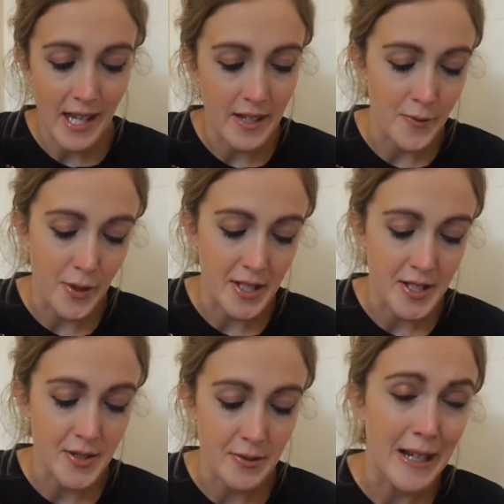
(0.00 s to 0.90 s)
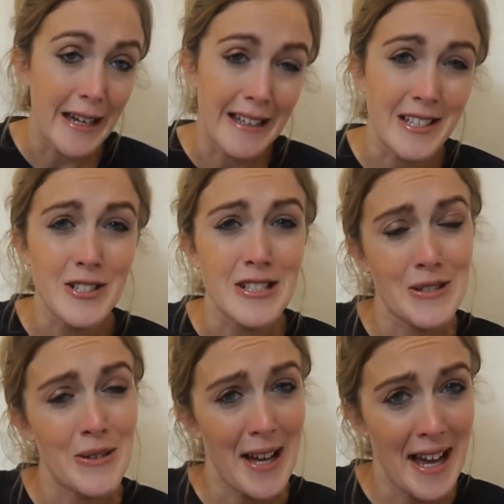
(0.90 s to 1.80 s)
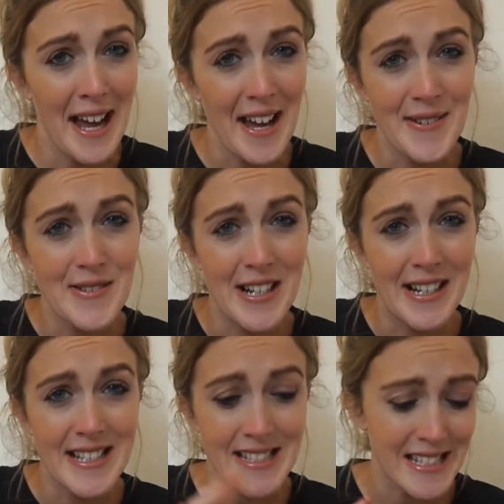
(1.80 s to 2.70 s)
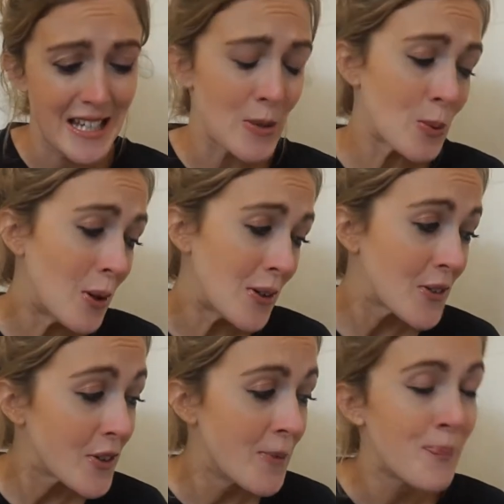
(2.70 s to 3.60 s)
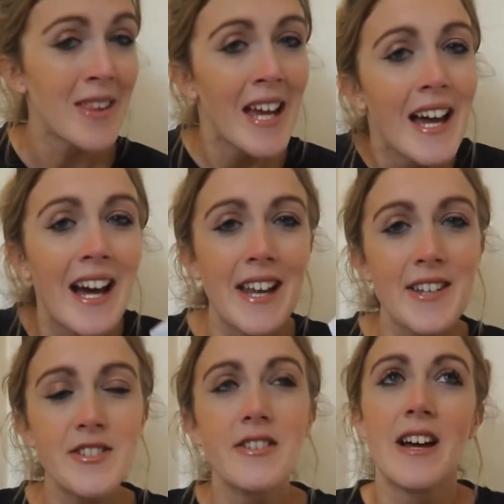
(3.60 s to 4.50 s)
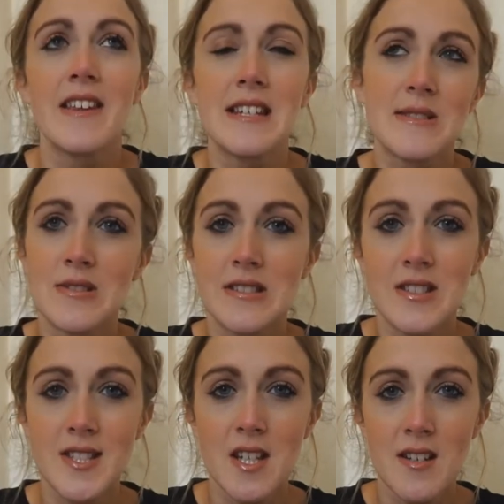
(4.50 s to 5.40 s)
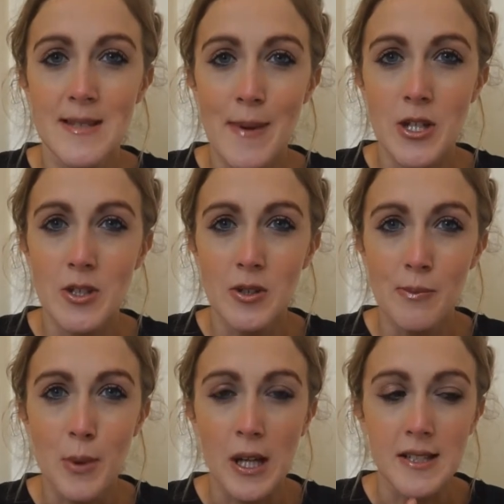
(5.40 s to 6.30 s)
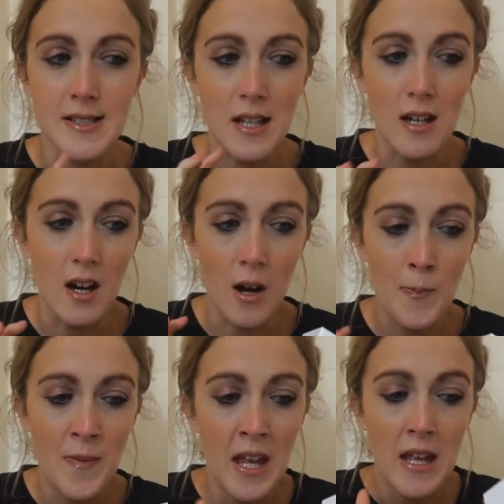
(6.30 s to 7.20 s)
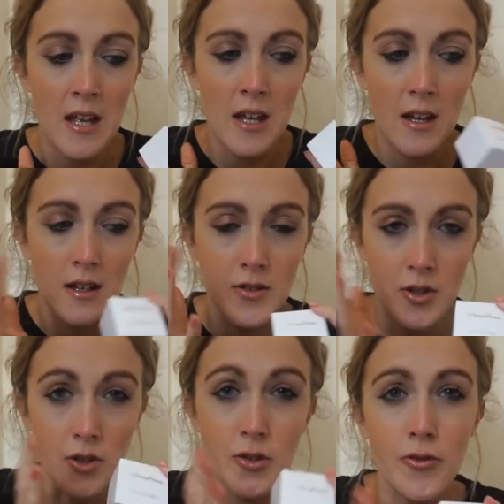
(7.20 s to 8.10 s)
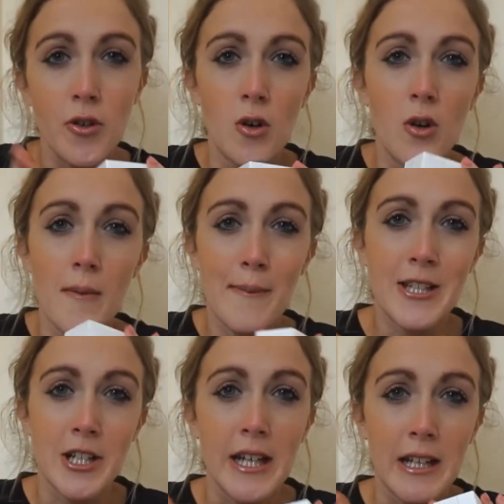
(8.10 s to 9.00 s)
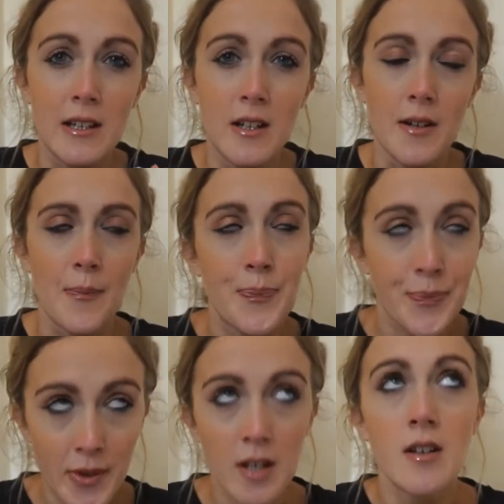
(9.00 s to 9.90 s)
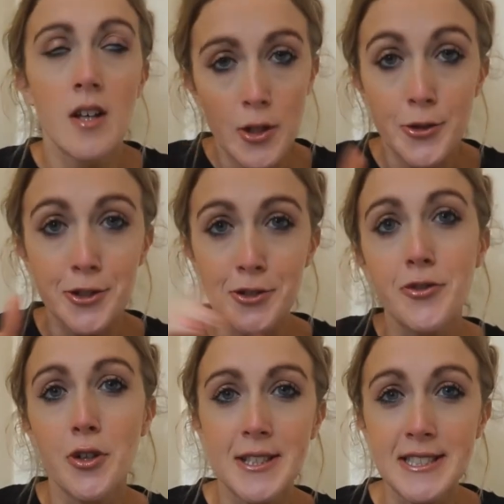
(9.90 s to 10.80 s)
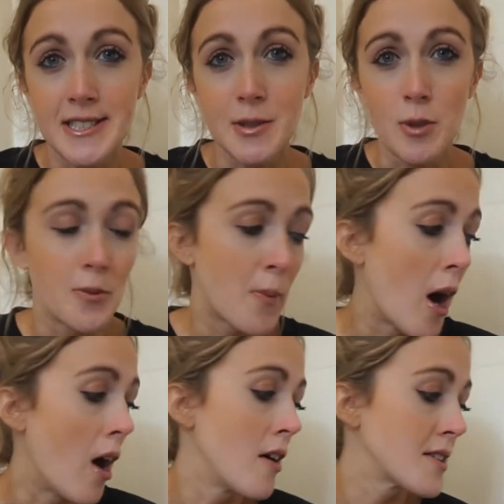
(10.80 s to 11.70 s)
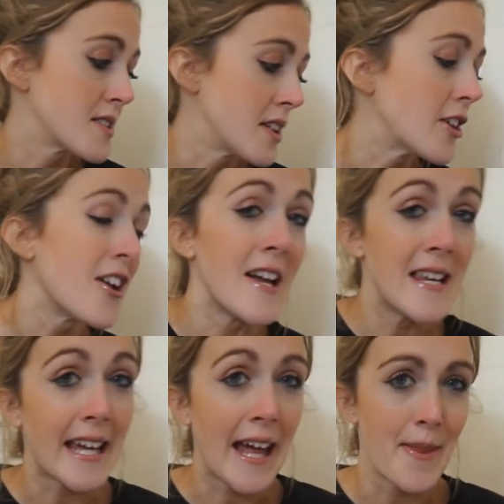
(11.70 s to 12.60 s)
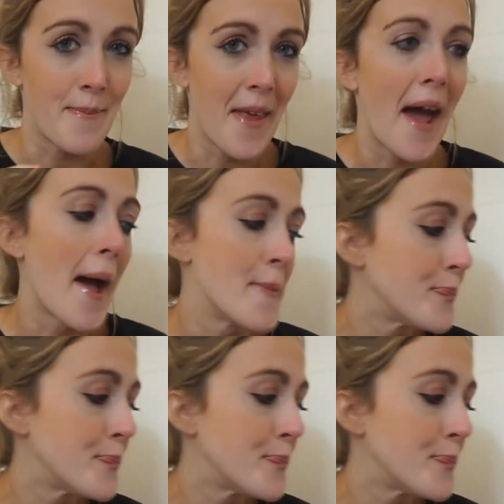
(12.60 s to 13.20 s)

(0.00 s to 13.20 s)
anniversary, and I just thought how nice it was. And I do like these ones because they are special, because they are just for Magic Kingdom, just for Disney World Park, so you can only get them there.